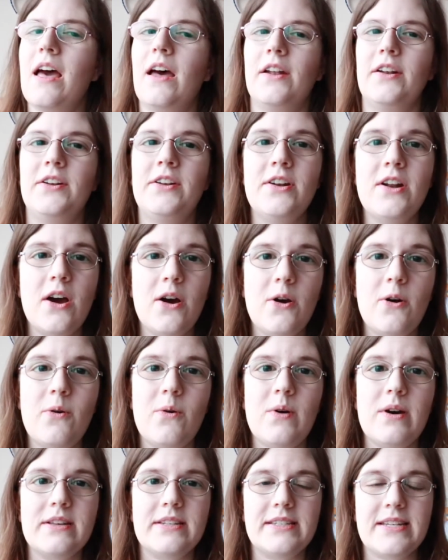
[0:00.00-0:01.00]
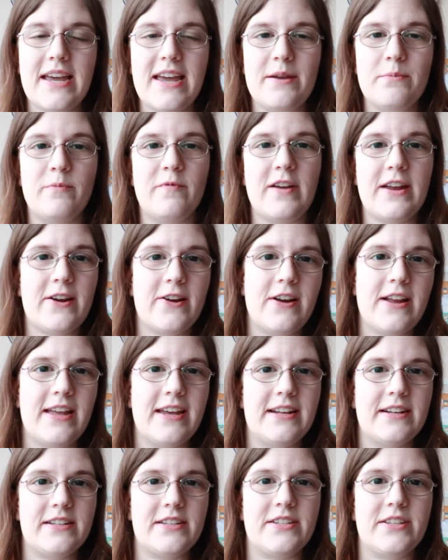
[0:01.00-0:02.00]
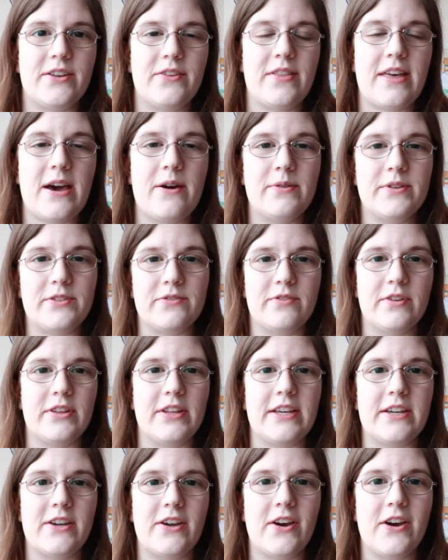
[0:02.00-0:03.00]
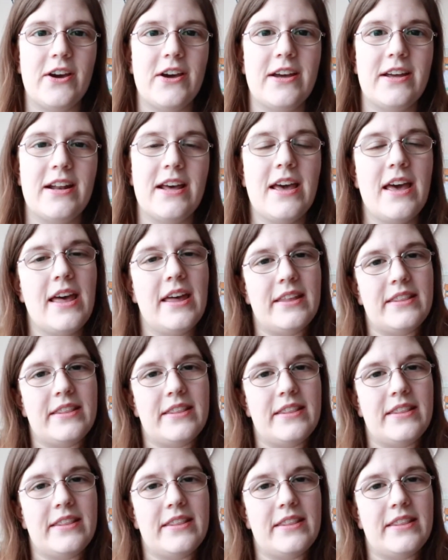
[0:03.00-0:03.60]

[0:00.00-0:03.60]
no same variant, so that was really good.